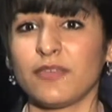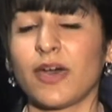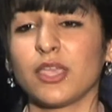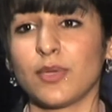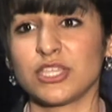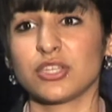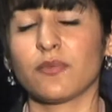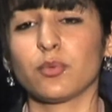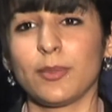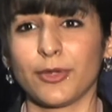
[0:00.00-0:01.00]
evaluation
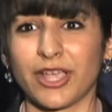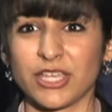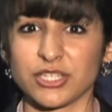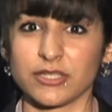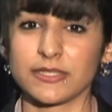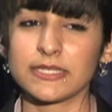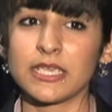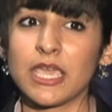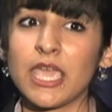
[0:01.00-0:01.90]
of the repercussions.